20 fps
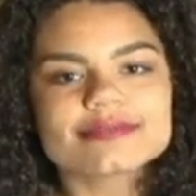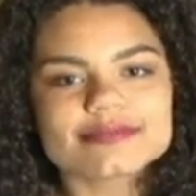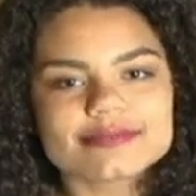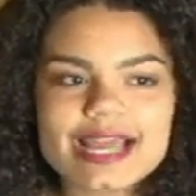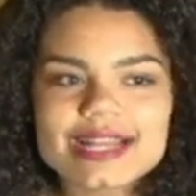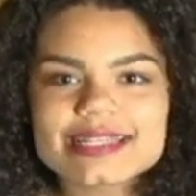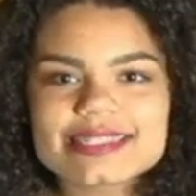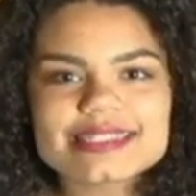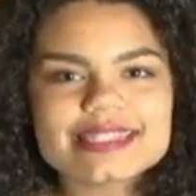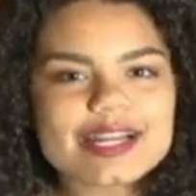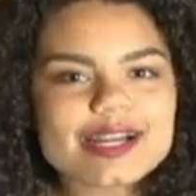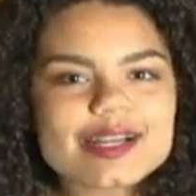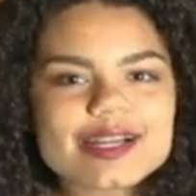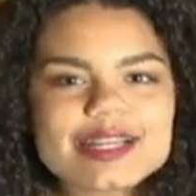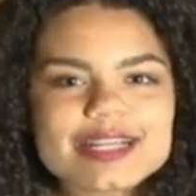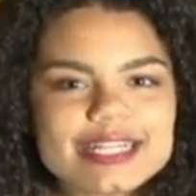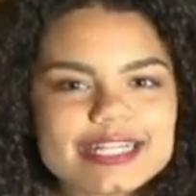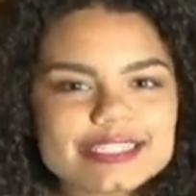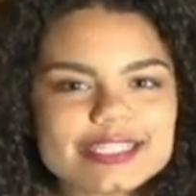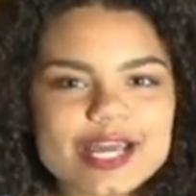Kind of stared
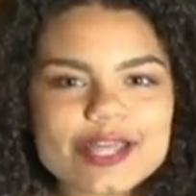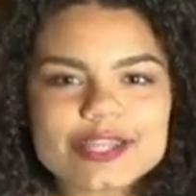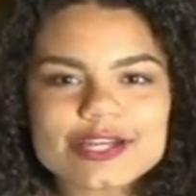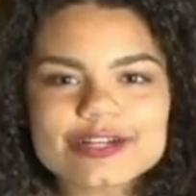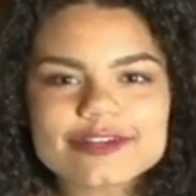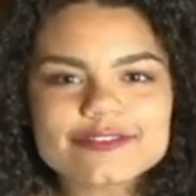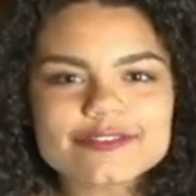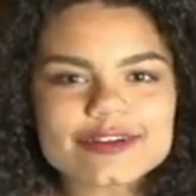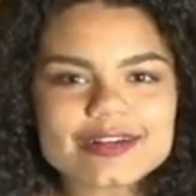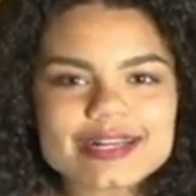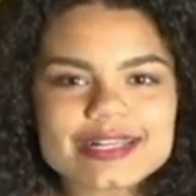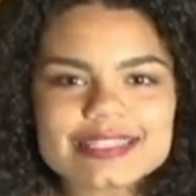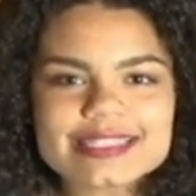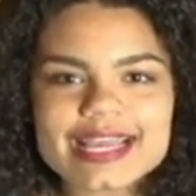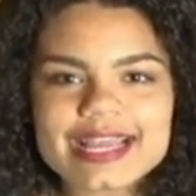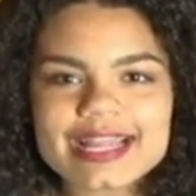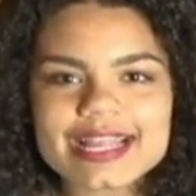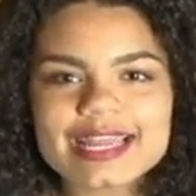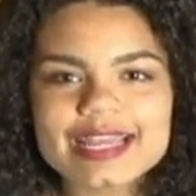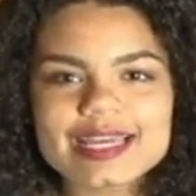at each other for a
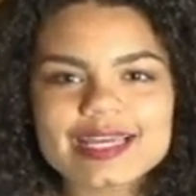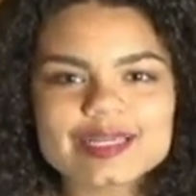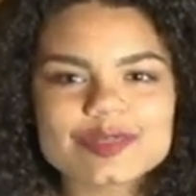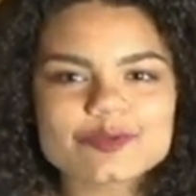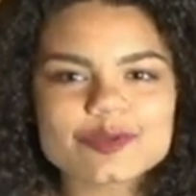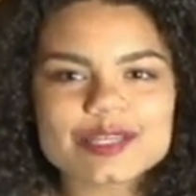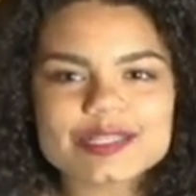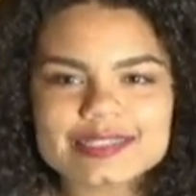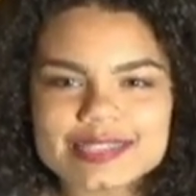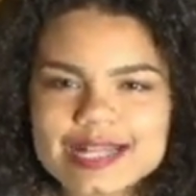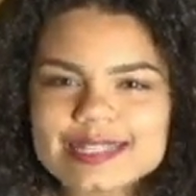second because